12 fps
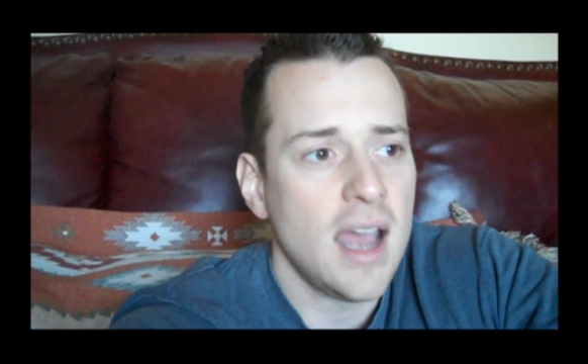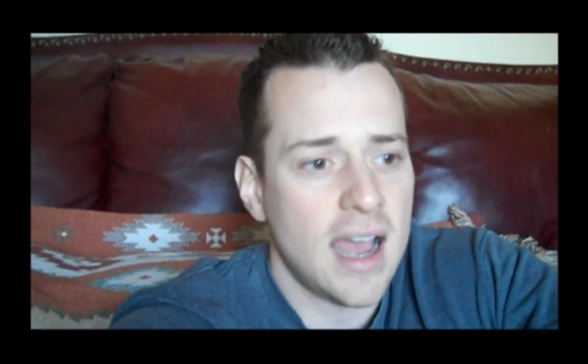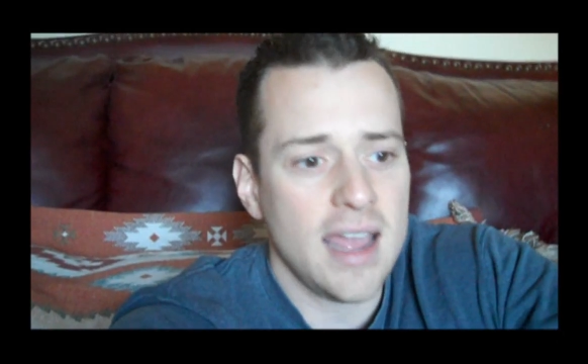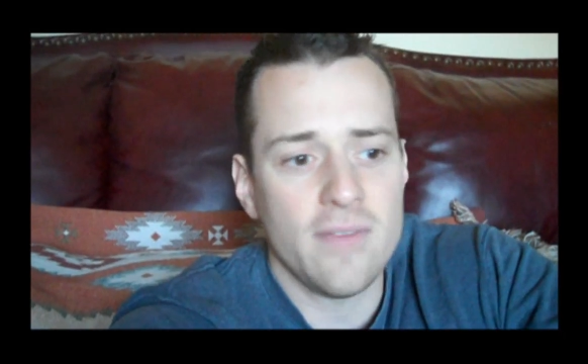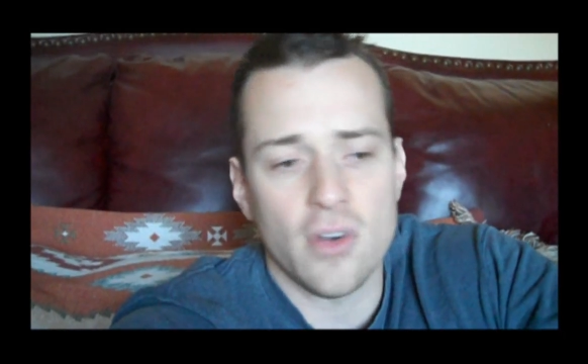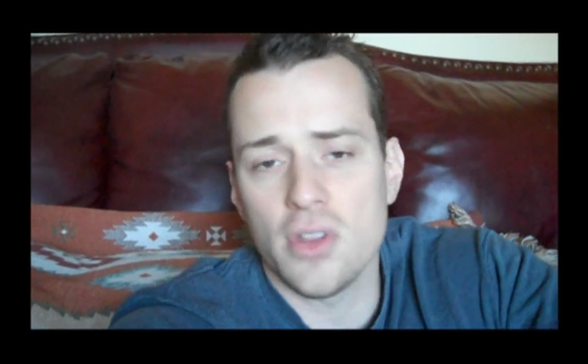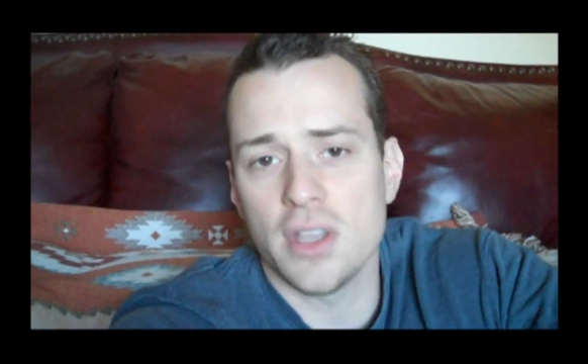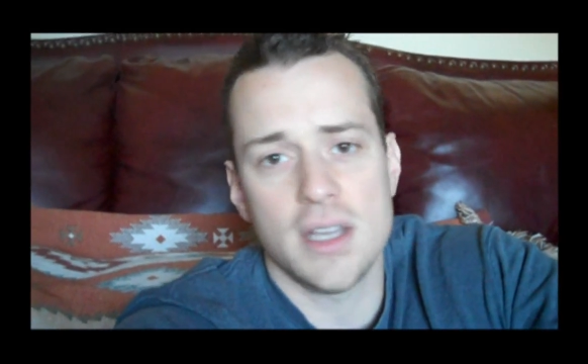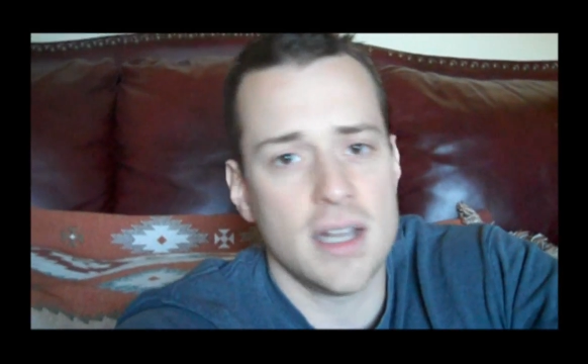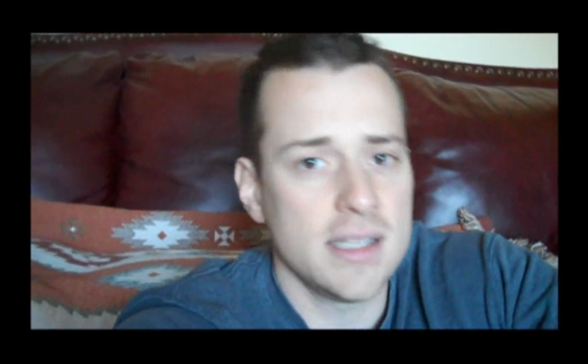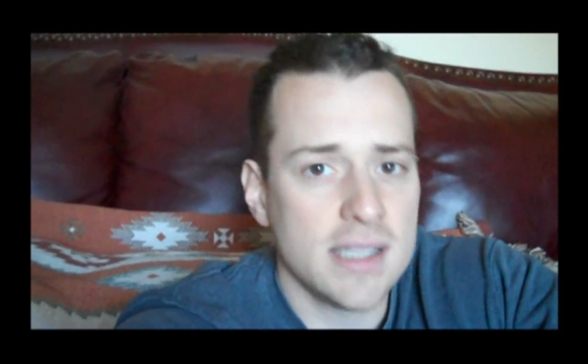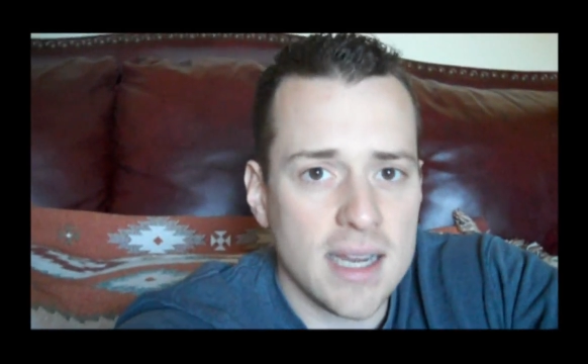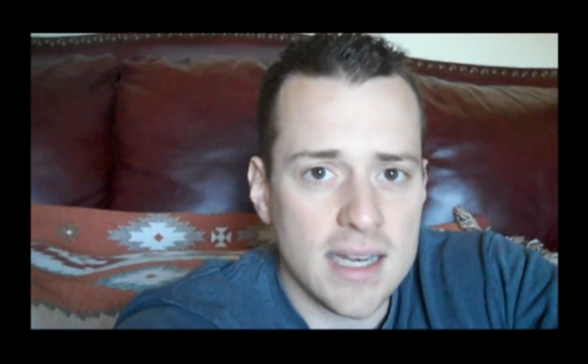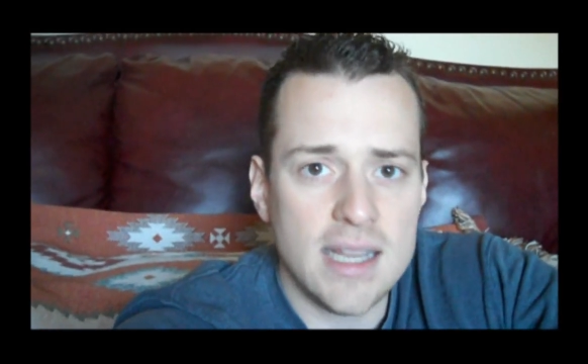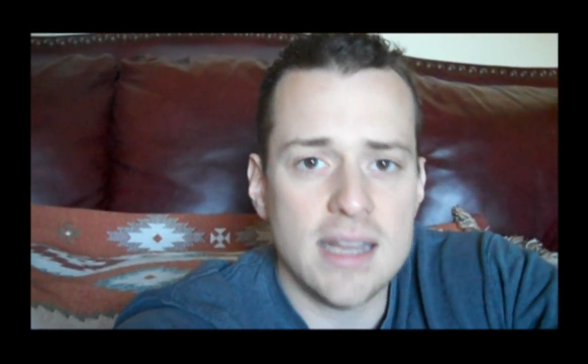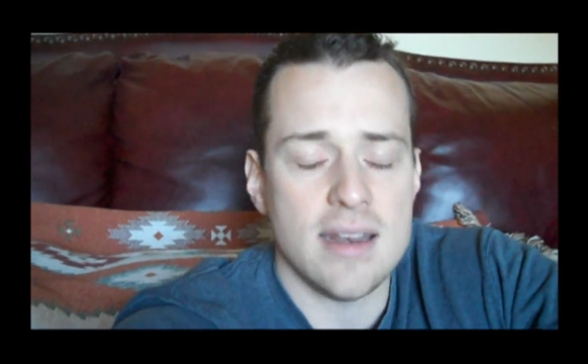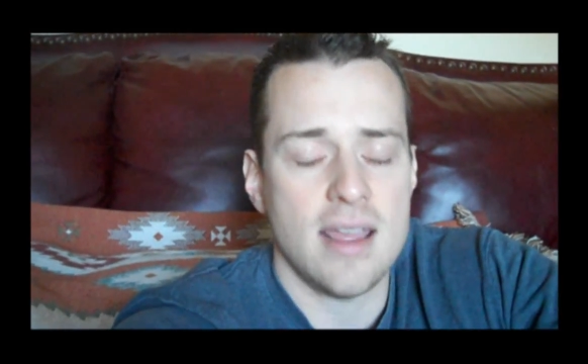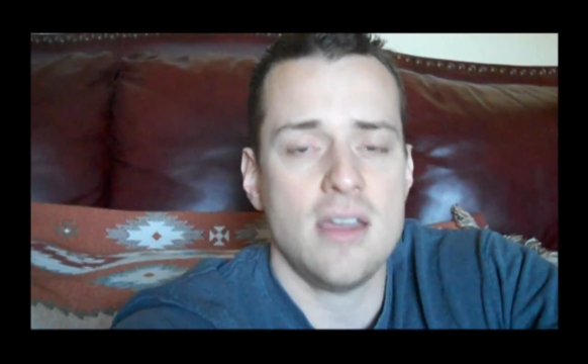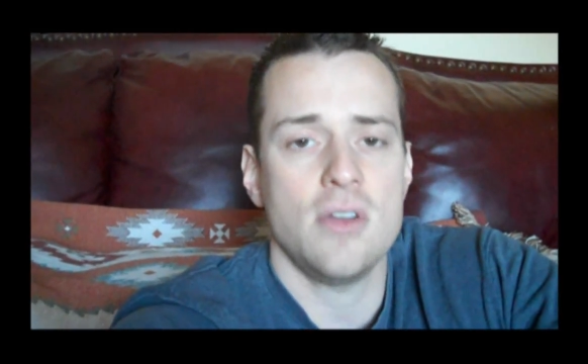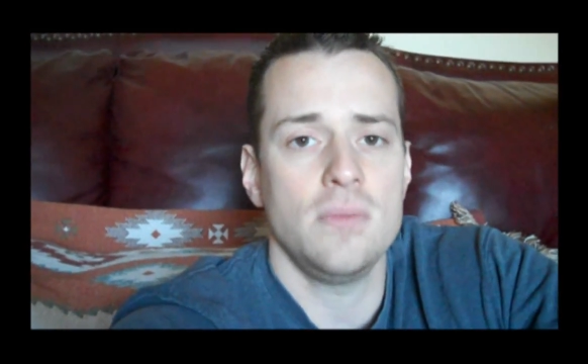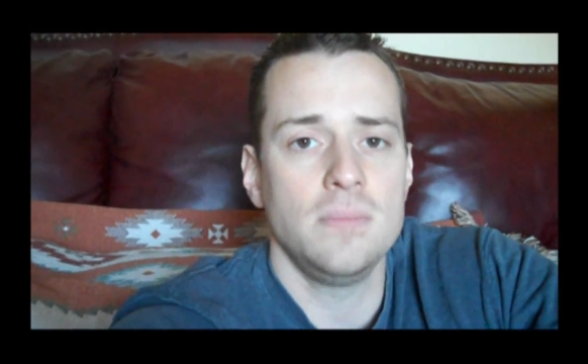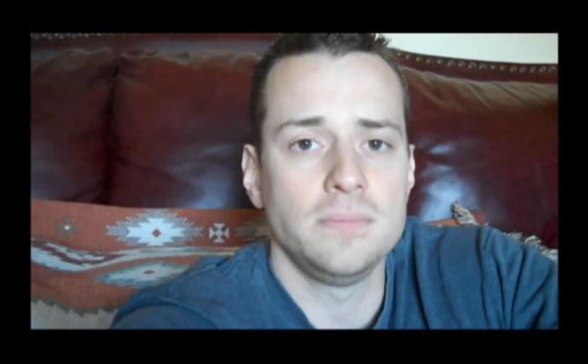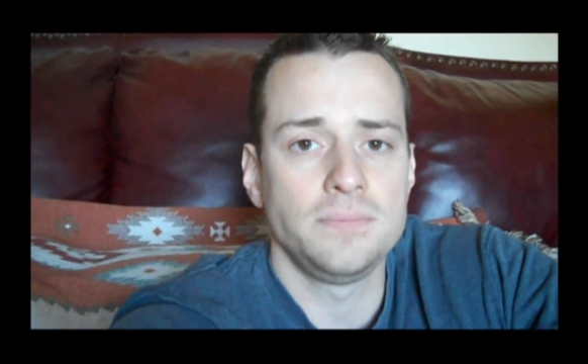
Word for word: I have all the guns I need now.